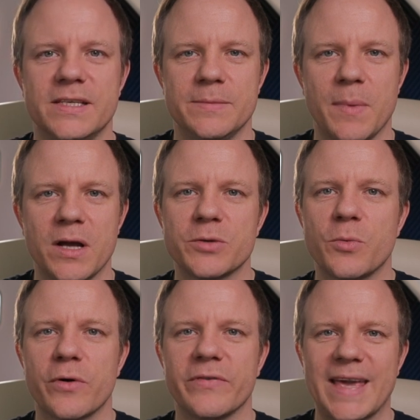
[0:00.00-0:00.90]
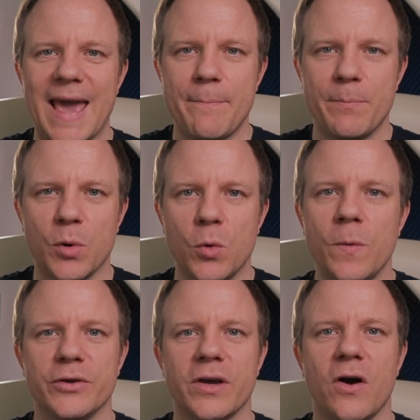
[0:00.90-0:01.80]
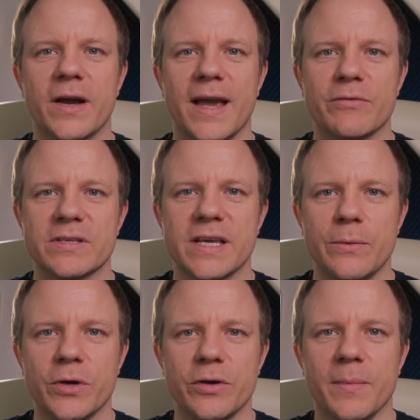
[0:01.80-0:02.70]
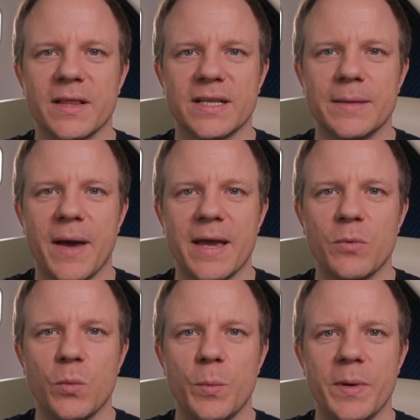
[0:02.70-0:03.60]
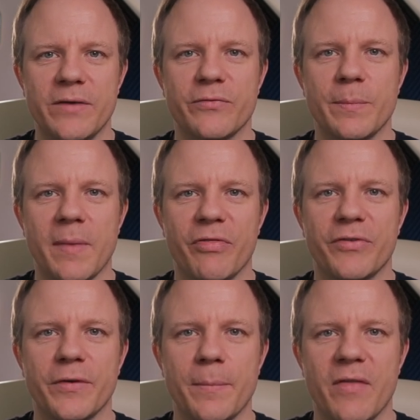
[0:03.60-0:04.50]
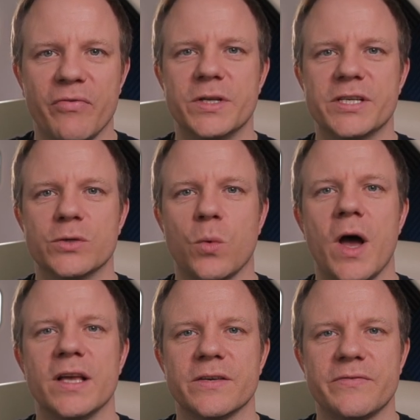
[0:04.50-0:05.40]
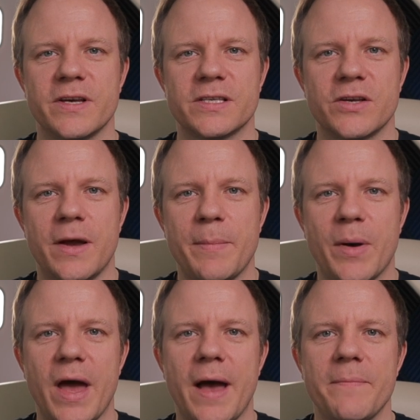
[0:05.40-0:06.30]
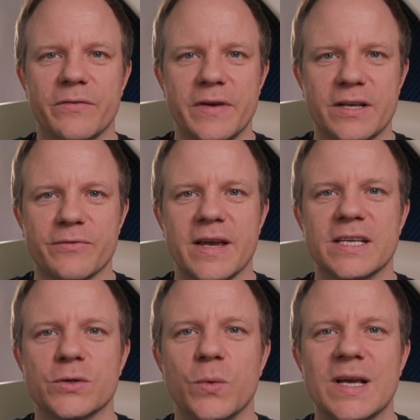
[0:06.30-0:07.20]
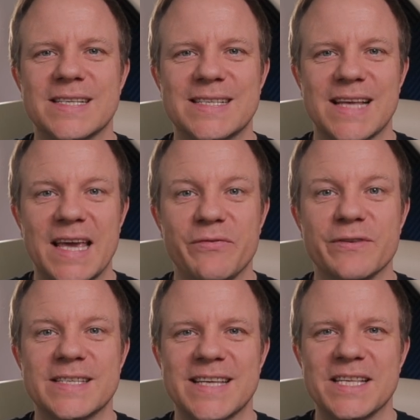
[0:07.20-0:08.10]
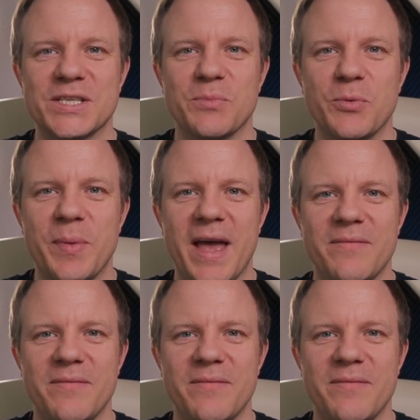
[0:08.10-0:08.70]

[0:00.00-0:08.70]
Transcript: is much more of a gamble, and you can't guarantee what your monthly payment will be from month to month, which is why as a first-time buyer, a fixed rate is always a safe and sensible bet.